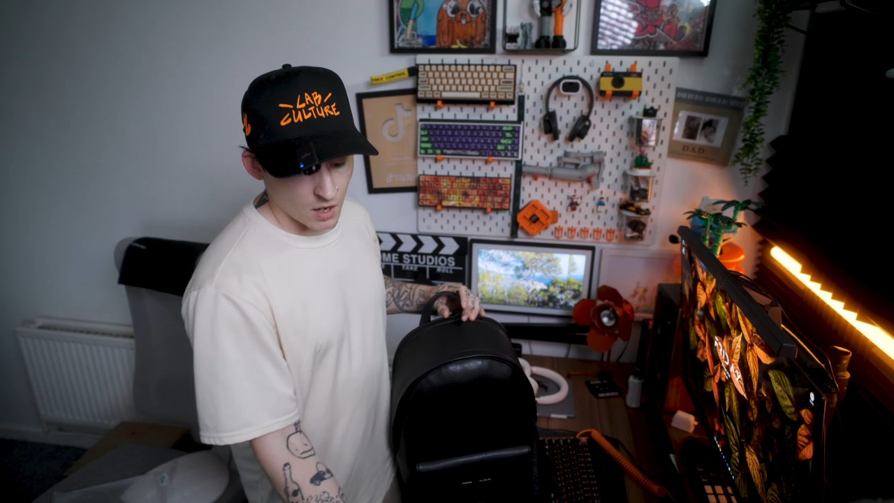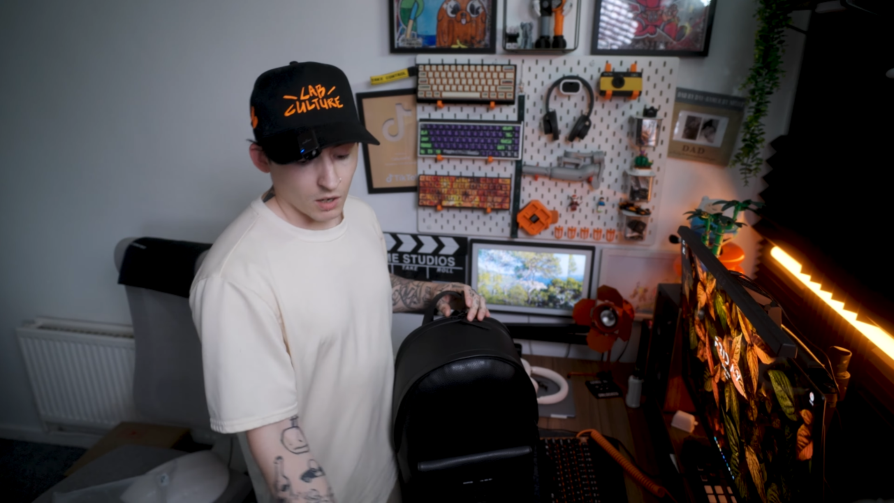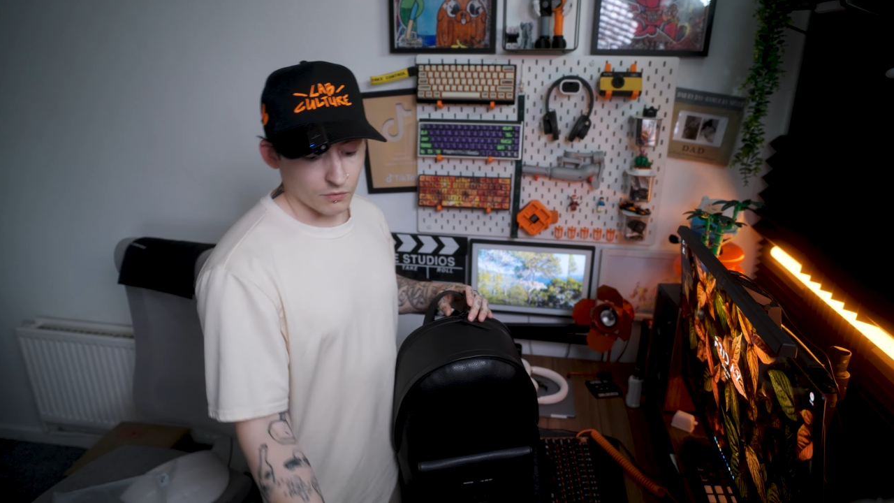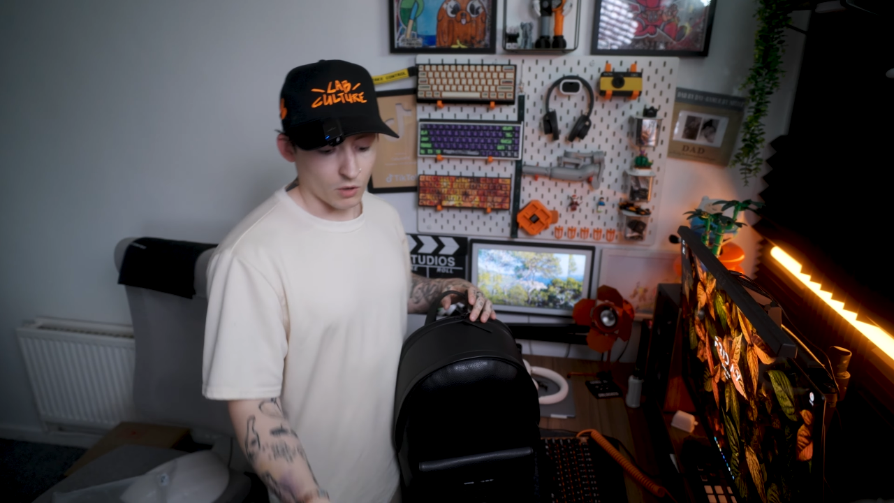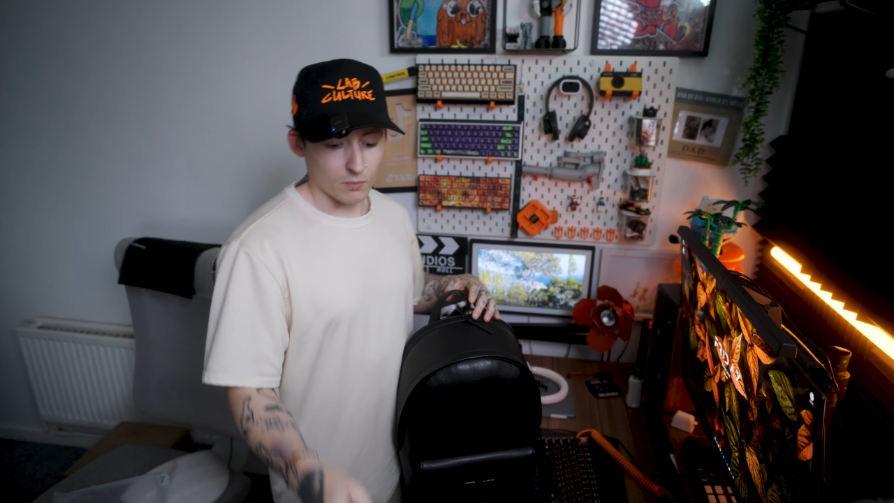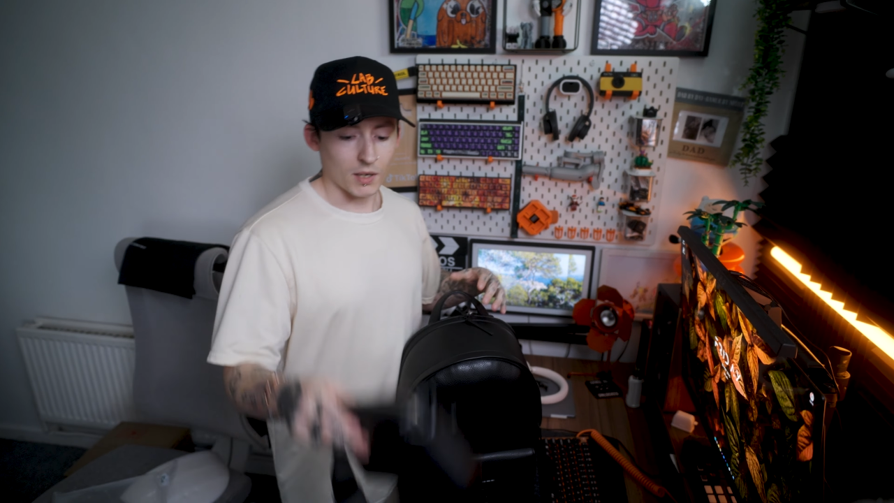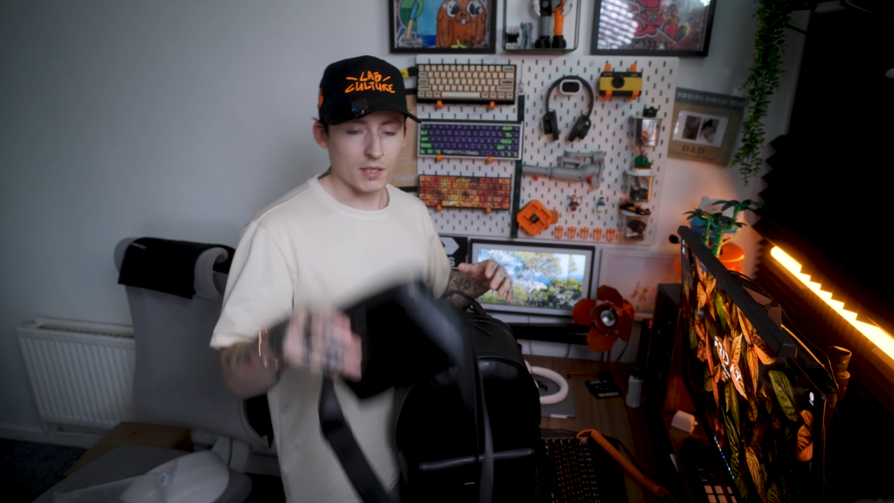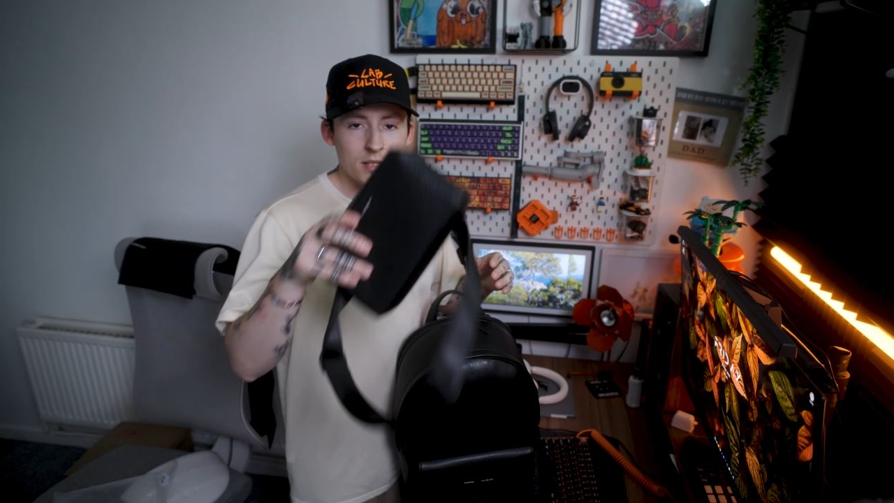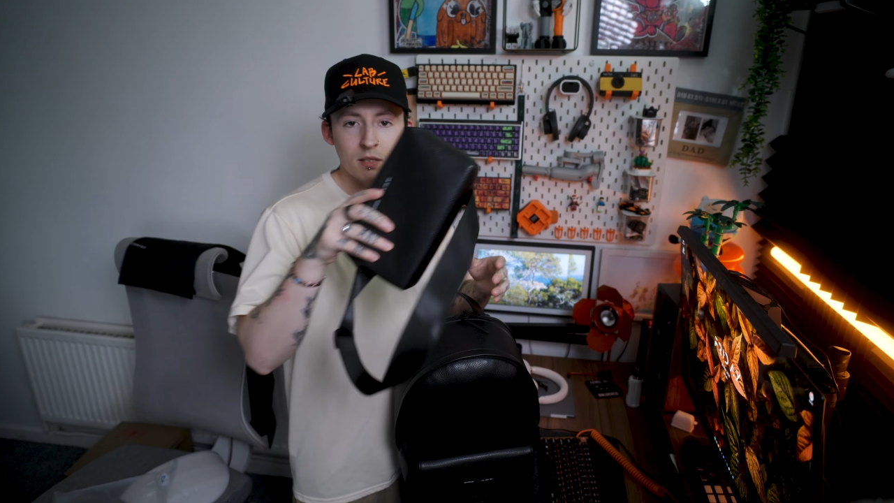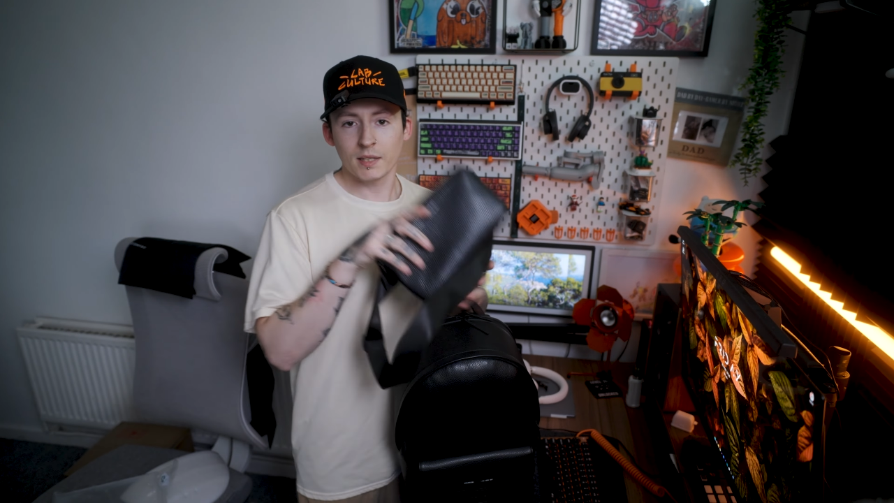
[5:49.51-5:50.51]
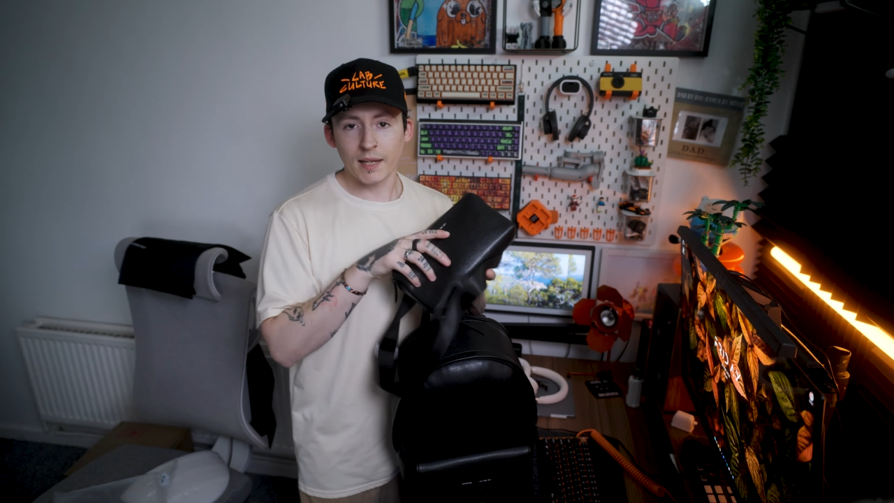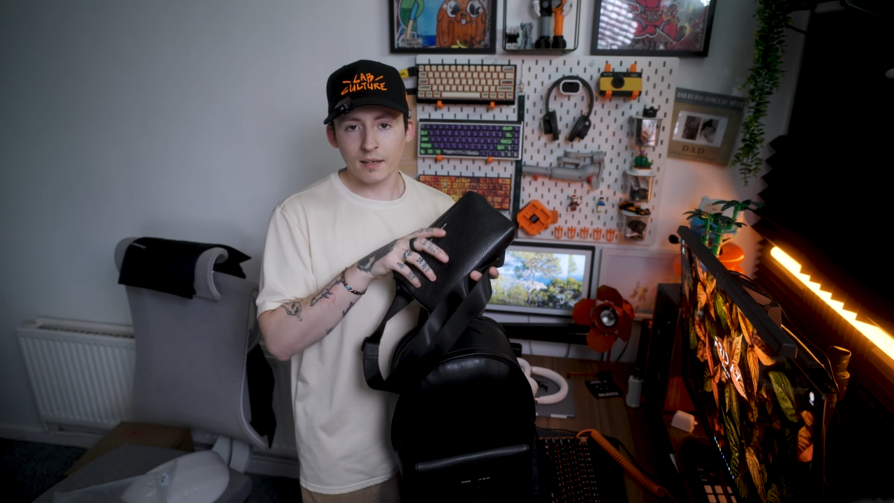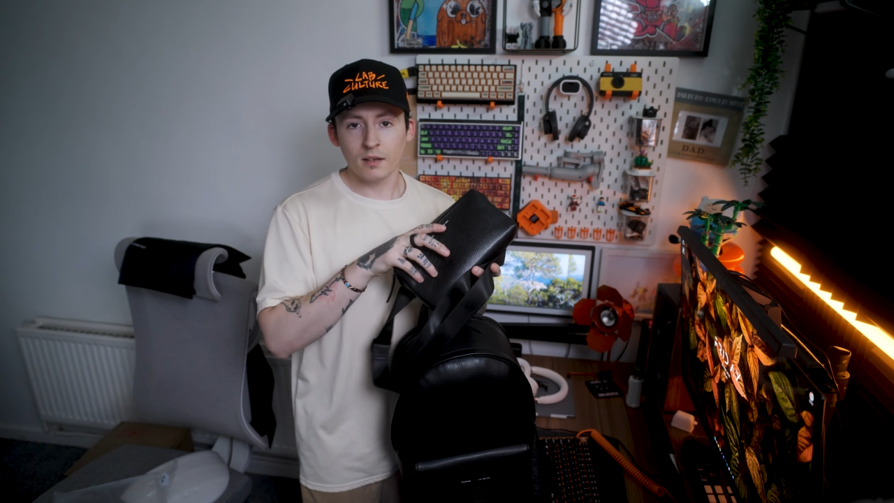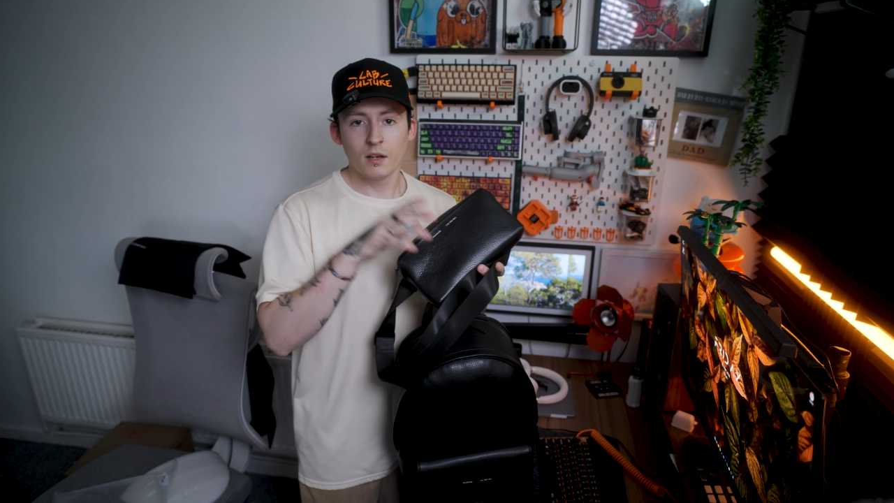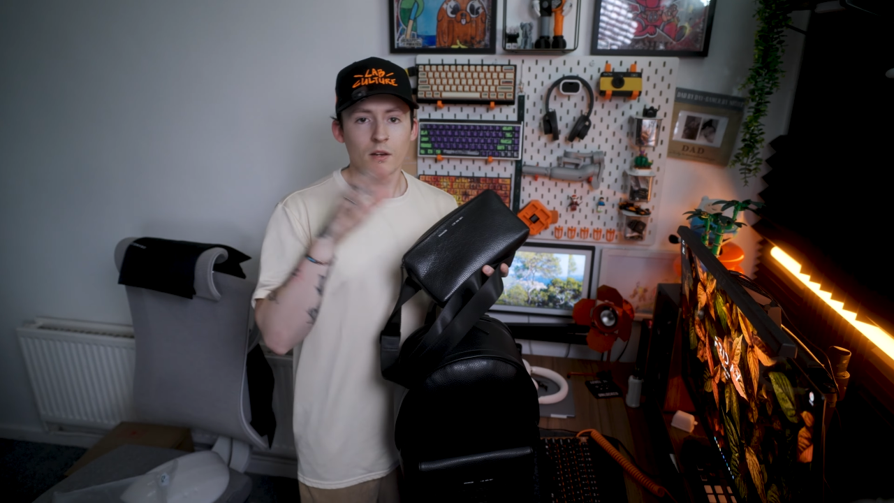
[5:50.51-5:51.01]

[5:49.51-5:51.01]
I've got my sling